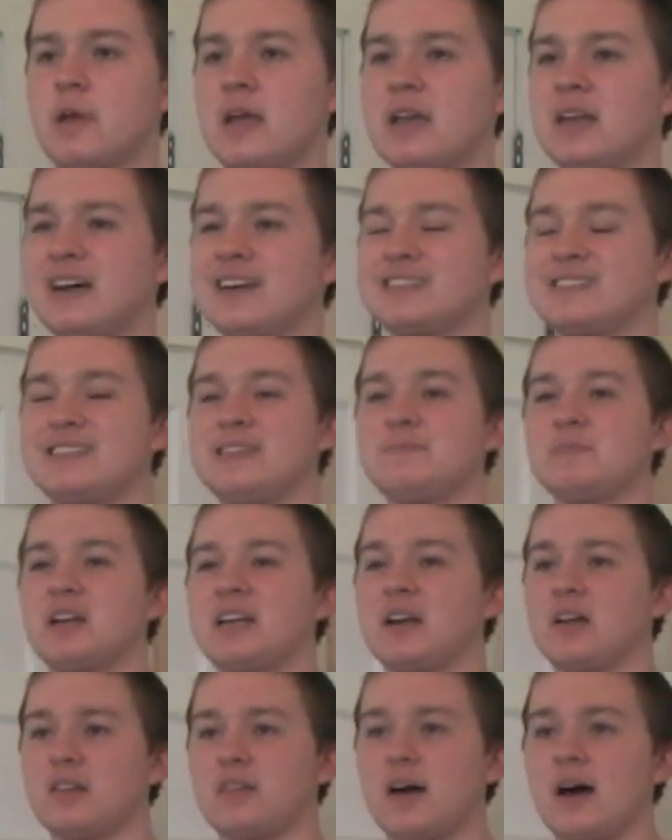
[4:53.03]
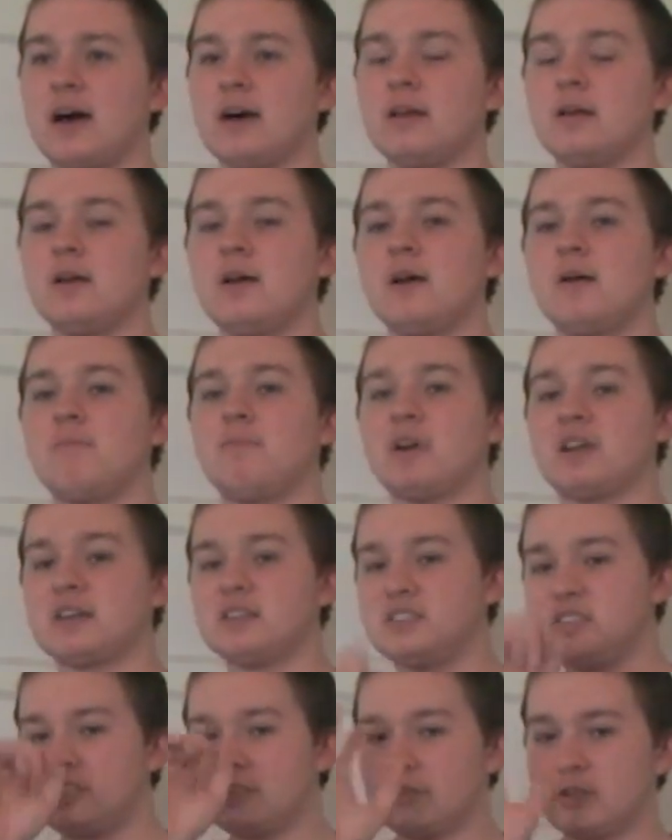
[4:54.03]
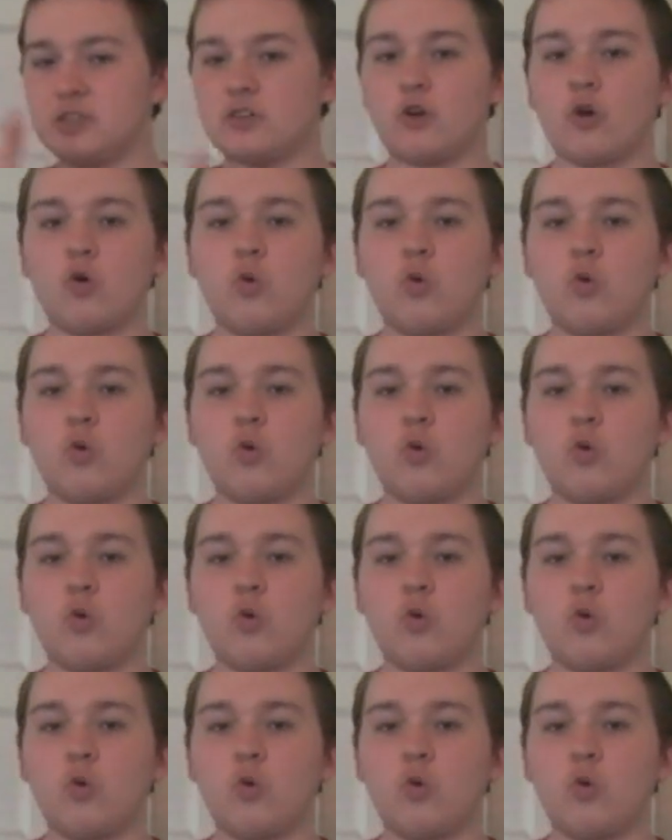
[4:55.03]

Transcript: may not seem like a lot, but considering the